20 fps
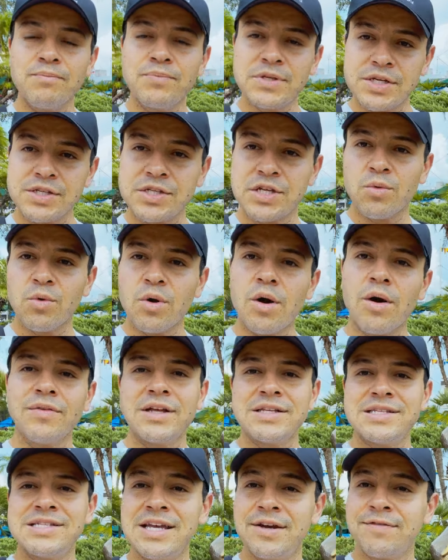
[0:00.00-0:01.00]
Disney World
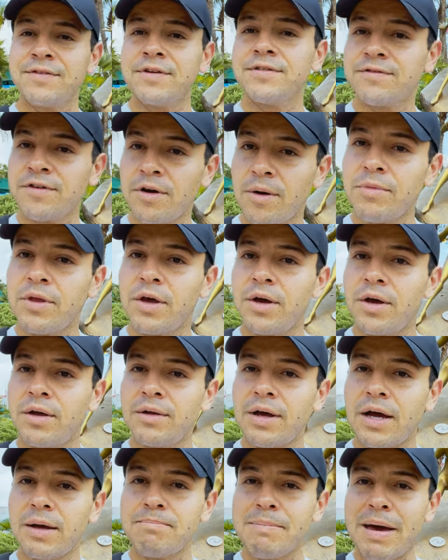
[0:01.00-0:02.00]
that's different from
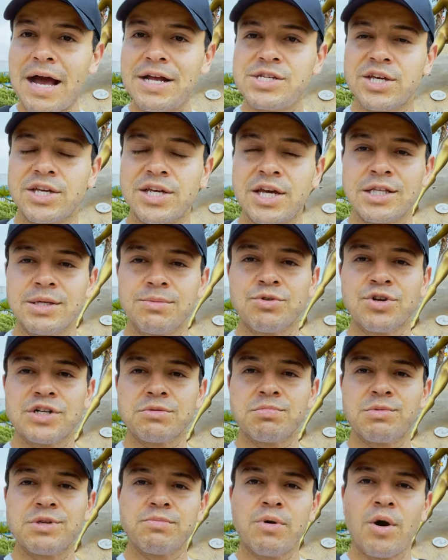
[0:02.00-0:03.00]
the Magic Kingdom
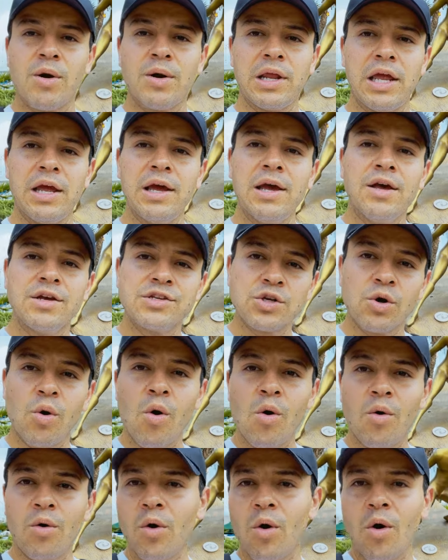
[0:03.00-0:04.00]
Christmas party. So
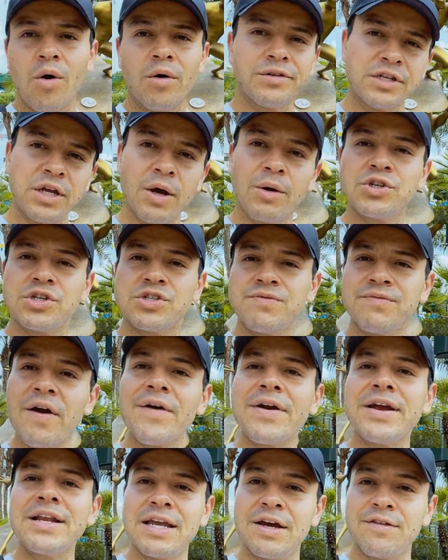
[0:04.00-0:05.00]
all in all, just
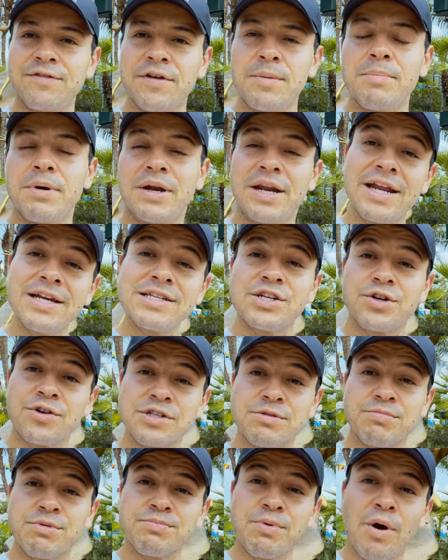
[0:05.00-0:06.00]
very different, but it is a
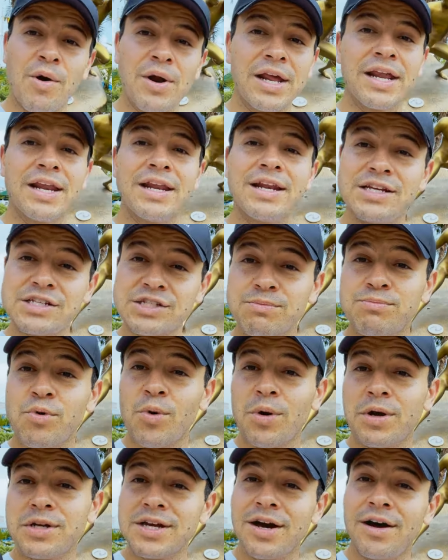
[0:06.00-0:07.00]
Christmas party and it is
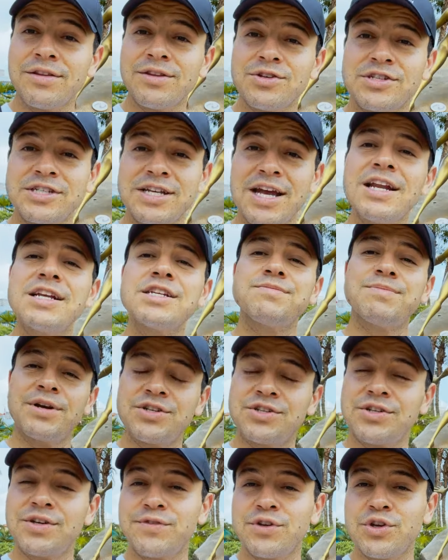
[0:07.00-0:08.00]
important to understand,
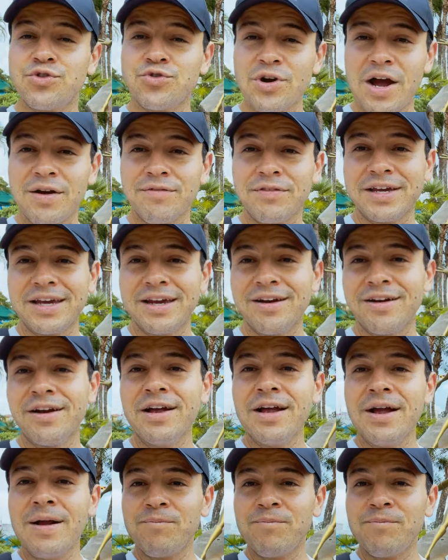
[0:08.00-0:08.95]
especially if you're traveling here